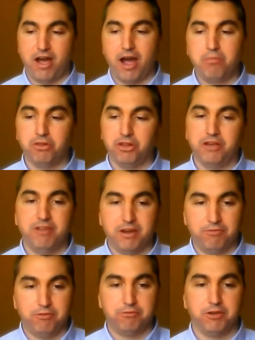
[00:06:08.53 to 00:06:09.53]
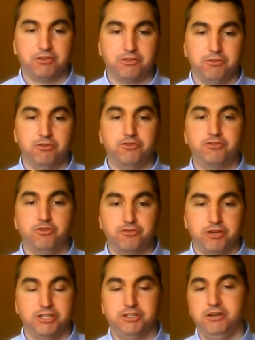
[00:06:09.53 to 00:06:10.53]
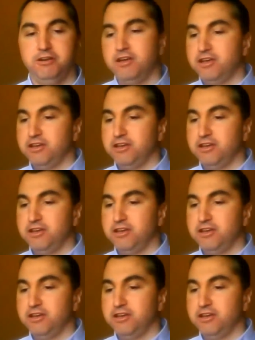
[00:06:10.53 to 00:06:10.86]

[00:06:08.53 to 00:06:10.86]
I believe that if you fix your nutrition,